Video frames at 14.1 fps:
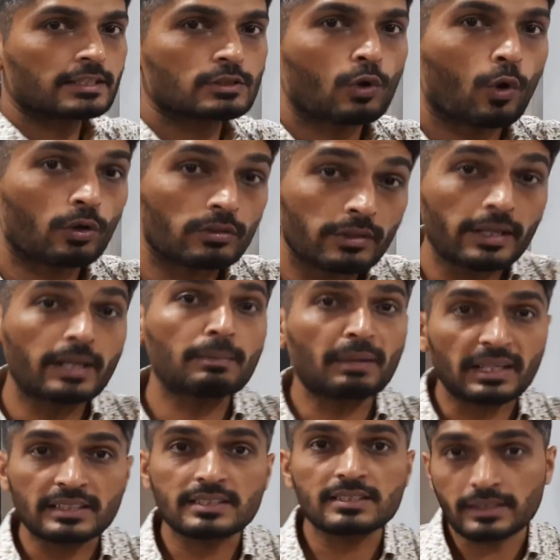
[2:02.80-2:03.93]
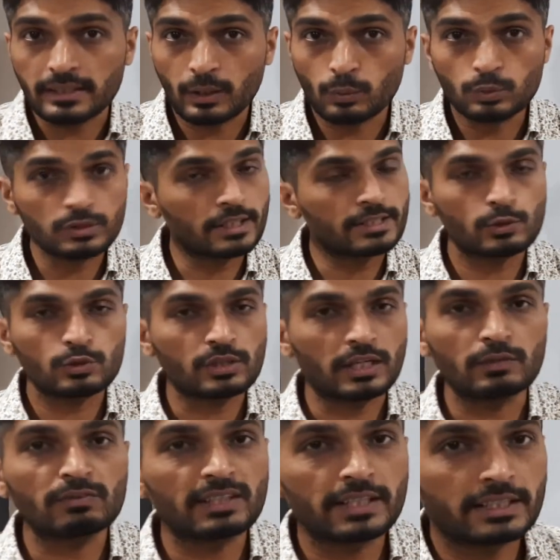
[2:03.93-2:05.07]
is already minus sign outside, so
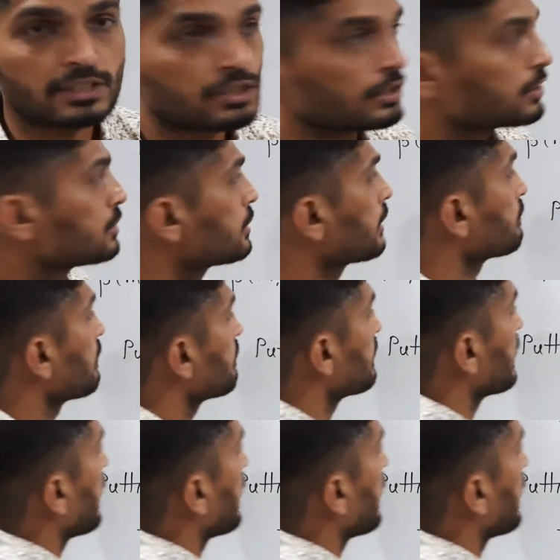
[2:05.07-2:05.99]
sign will get changed and we will